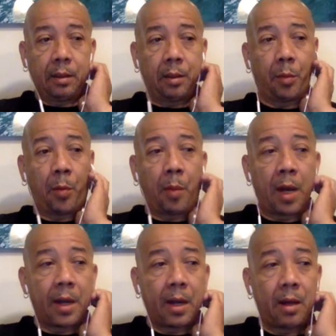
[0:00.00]
my
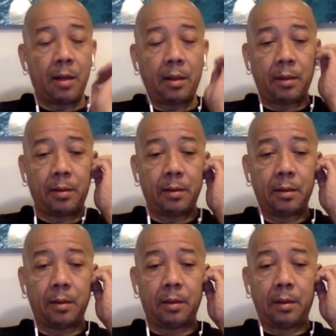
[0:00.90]
mother,
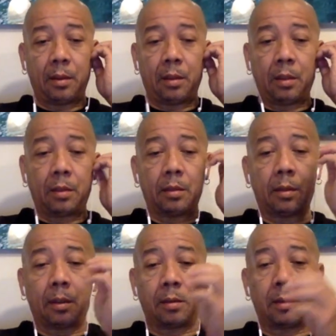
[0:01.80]
hmm.
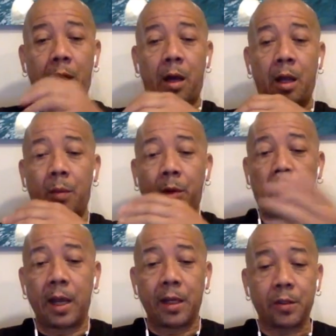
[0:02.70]
all of my
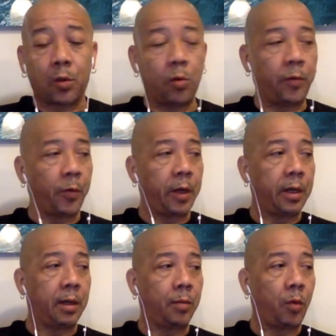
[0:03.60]
high school friend,
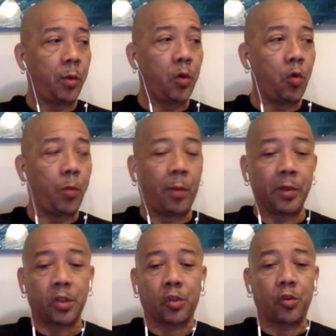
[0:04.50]
them, I know up on the
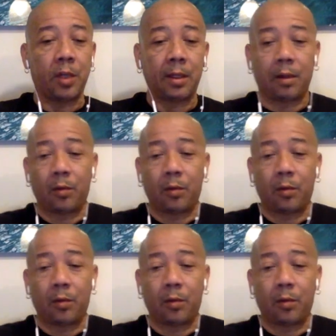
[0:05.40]
street.